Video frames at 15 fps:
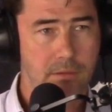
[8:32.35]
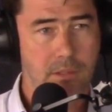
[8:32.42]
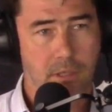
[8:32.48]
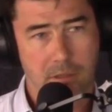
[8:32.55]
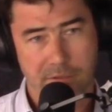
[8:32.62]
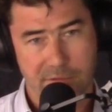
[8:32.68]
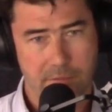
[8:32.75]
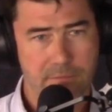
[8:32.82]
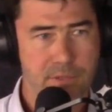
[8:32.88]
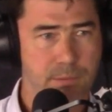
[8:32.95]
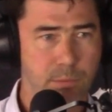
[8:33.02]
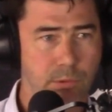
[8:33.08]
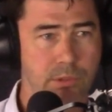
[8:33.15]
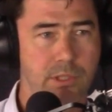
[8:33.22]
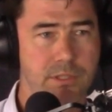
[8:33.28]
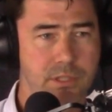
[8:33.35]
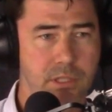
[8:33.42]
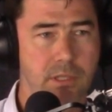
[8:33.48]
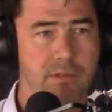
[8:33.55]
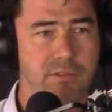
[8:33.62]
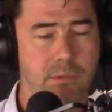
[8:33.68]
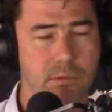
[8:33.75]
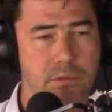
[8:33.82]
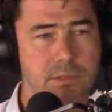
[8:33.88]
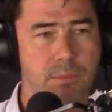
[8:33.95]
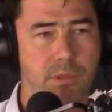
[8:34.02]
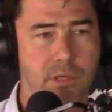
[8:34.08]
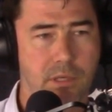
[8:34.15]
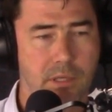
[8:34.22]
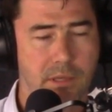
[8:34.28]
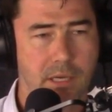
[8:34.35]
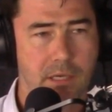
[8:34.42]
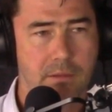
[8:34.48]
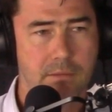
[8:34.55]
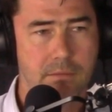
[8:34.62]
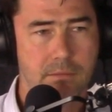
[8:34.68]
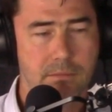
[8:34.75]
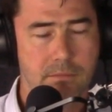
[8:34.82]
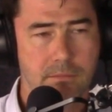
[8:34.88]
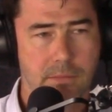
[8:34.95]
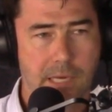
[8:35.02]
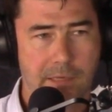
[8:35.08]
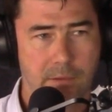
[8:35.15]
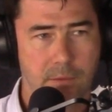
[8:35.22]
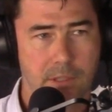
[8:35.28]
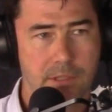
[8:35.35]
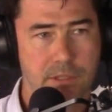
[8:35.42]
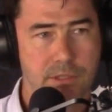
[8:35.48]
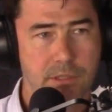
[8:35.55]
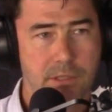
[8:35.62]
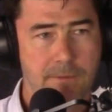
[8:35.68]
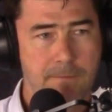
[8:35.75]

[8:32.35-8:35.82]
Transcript: kind of subordinate to you, if you want to put it in that language.